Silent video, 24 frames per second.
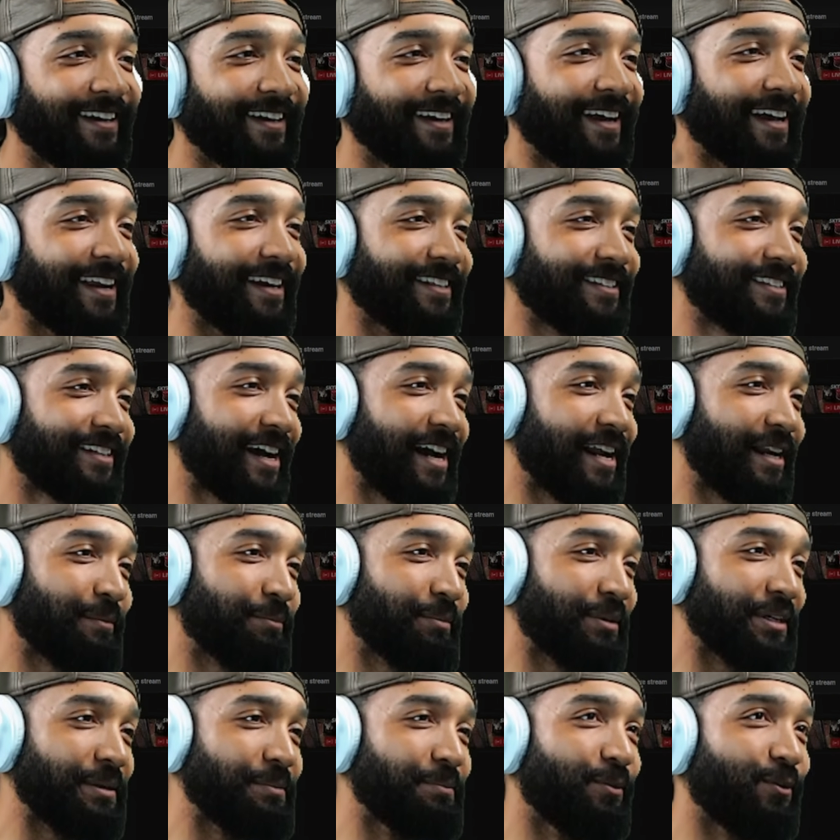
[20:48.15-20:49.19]
And it's gotta
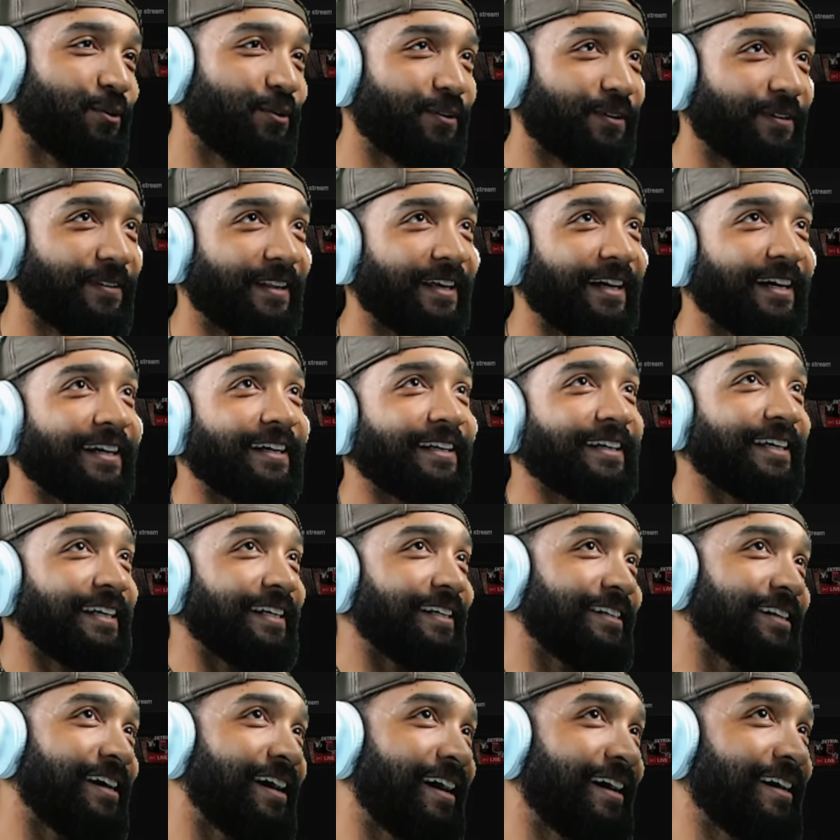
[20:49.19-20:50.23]
be more like
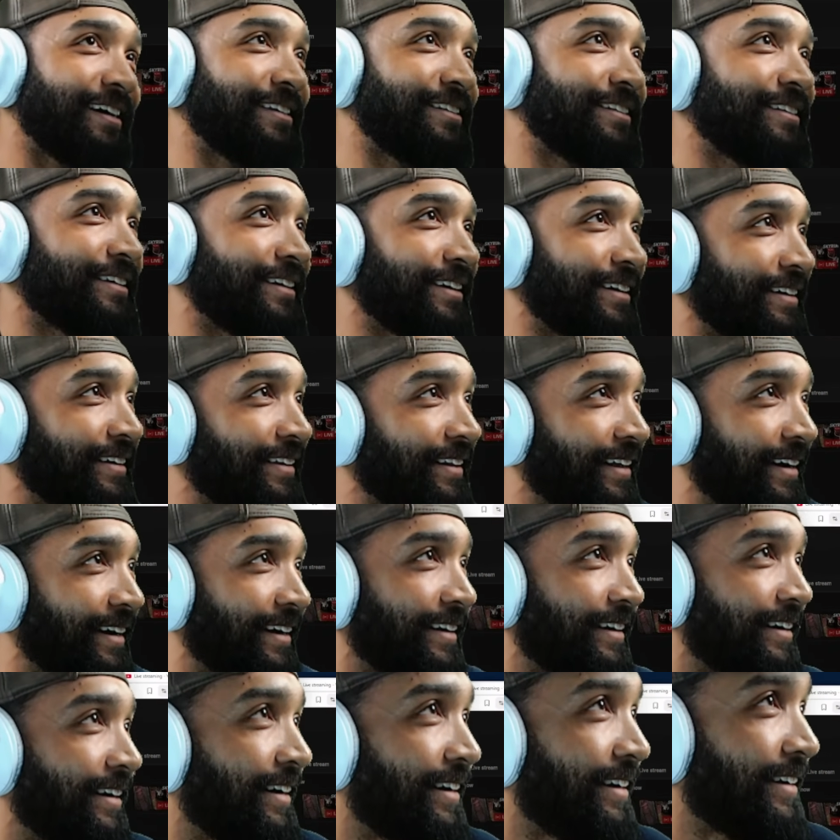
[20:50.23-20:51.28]
enticing, like,
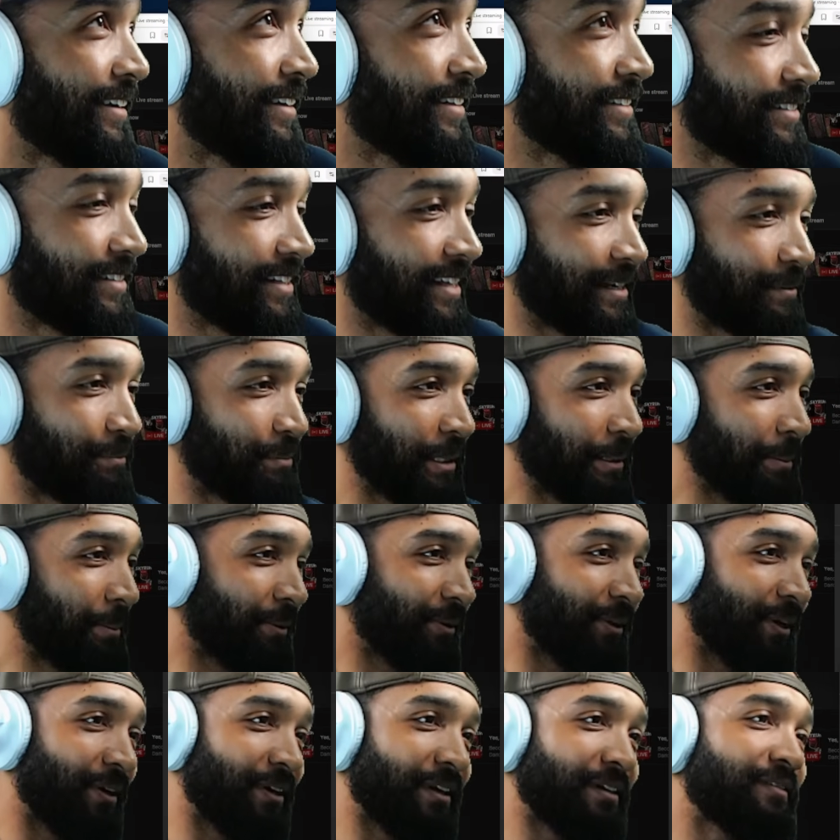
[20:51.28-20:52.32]
because like people
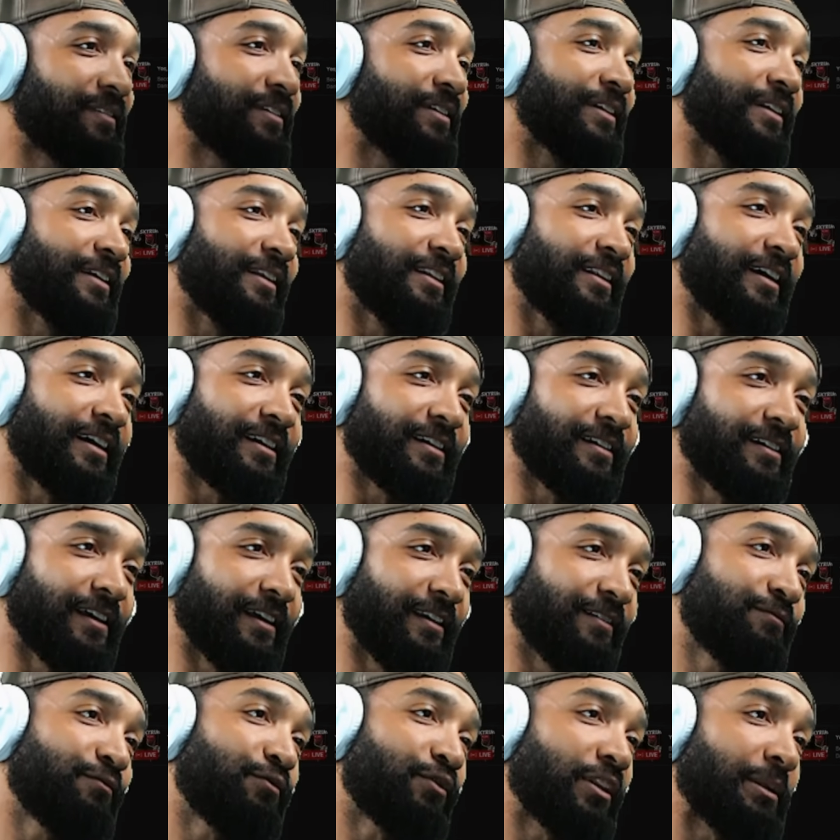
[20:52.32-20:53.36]
don't even like,
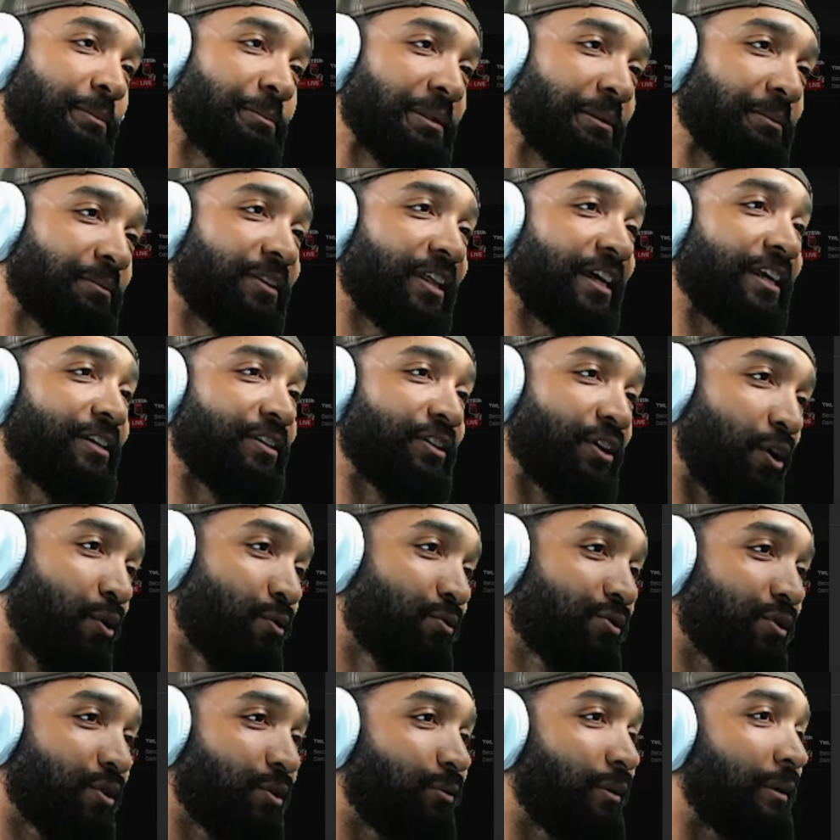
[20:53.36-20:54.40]
and for the people that
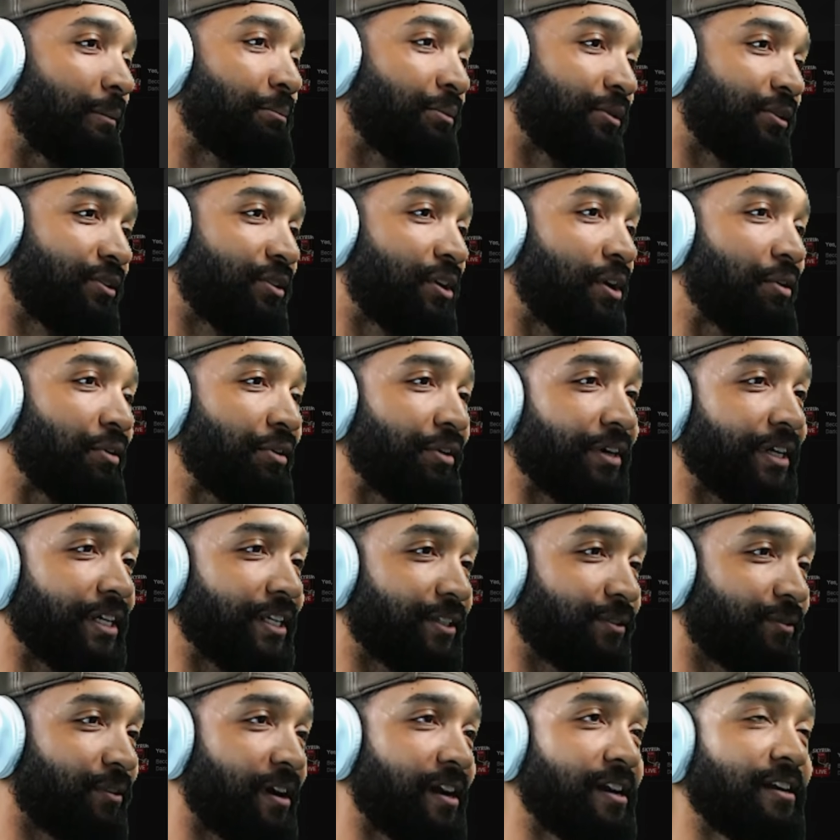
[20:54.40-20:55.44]
don't know what Persona
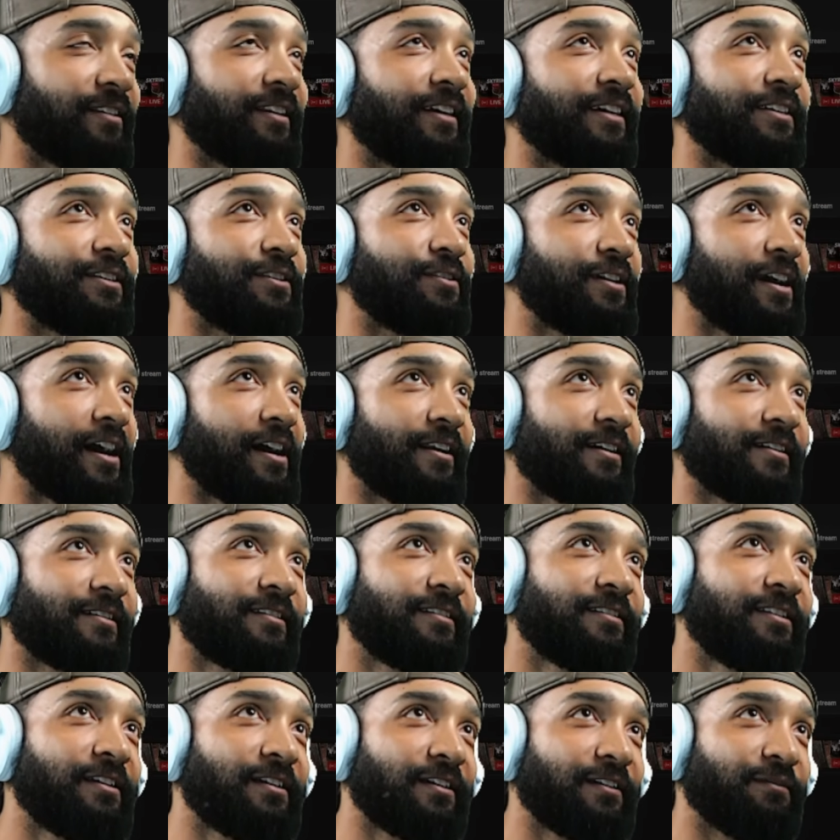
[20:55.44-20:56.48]
is, right, like, you gotta
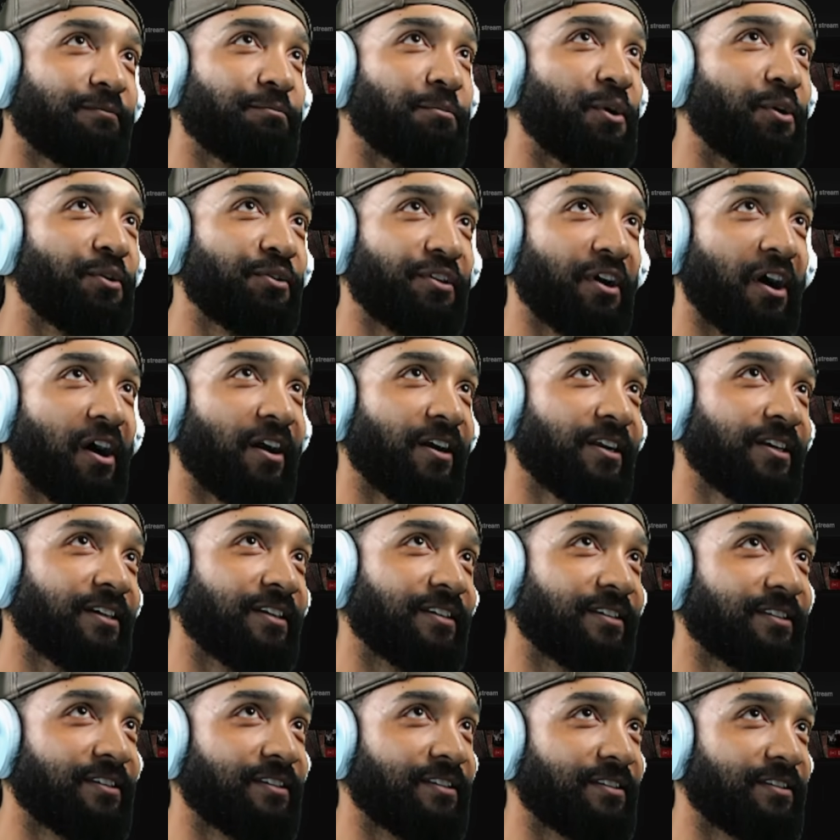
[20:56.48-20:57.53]
think of both
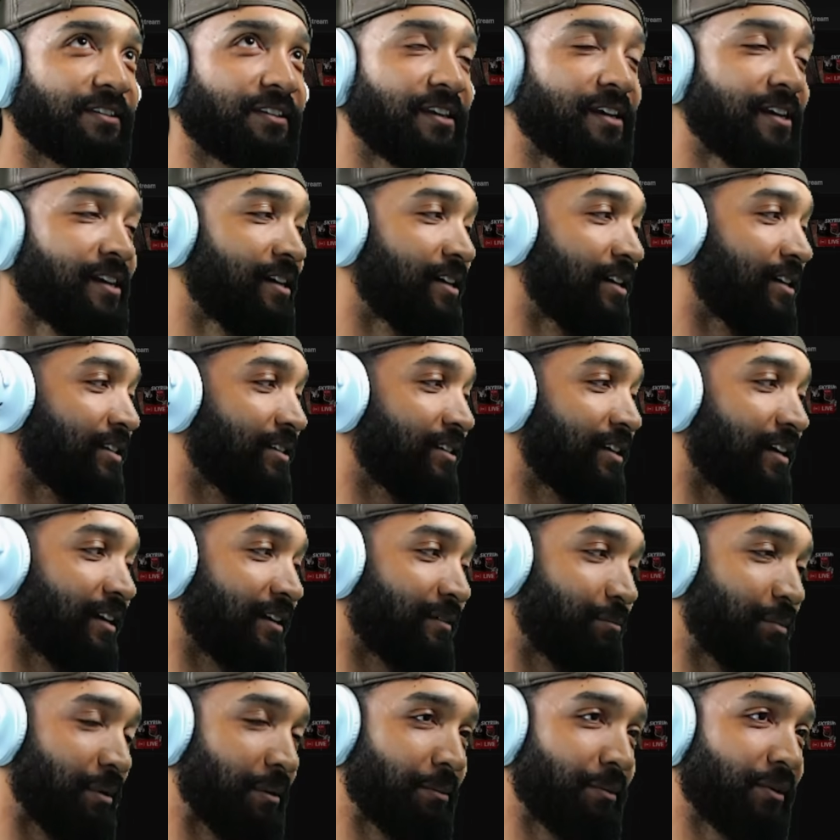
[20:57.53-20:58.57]
audiences. It's like
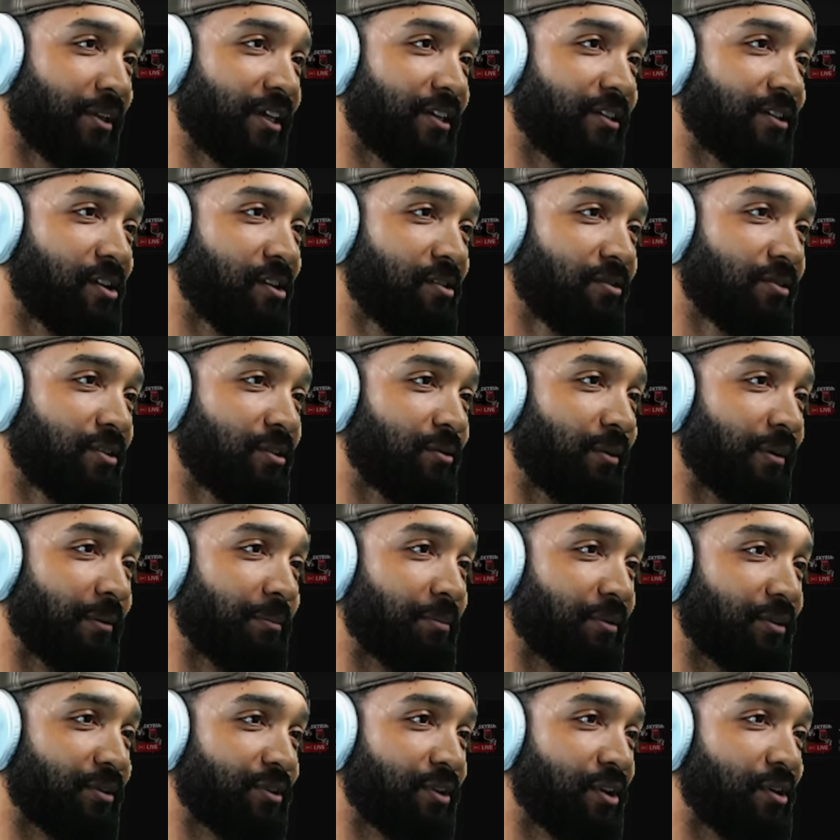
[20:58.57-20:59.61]
people that don't know what
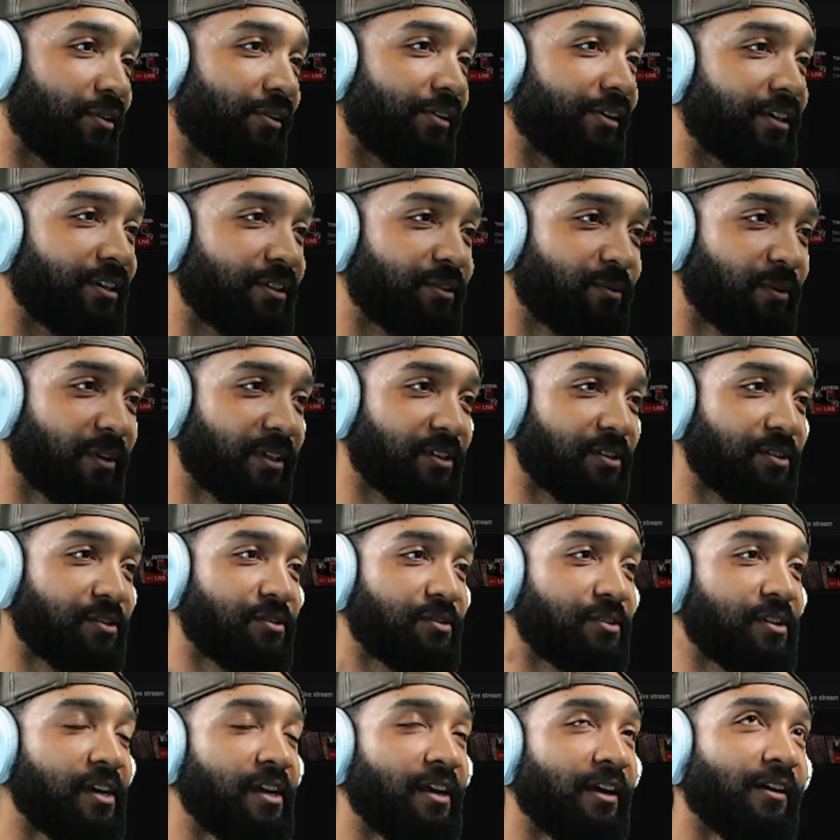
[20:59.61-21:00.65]
Persona is,
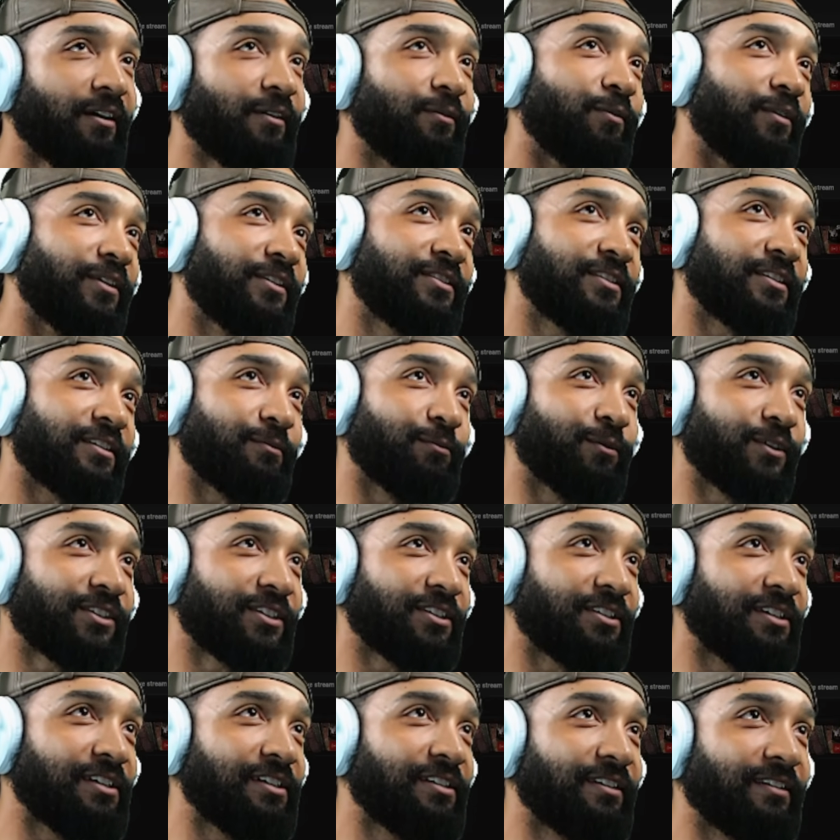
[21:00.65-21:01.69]
what's a
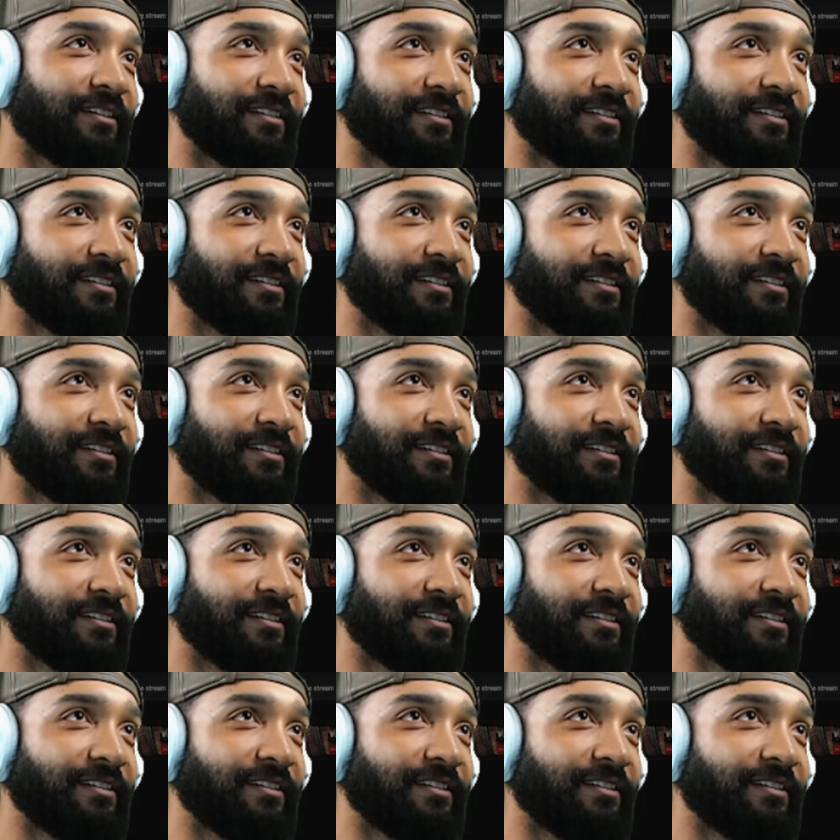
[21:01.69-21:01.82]
decent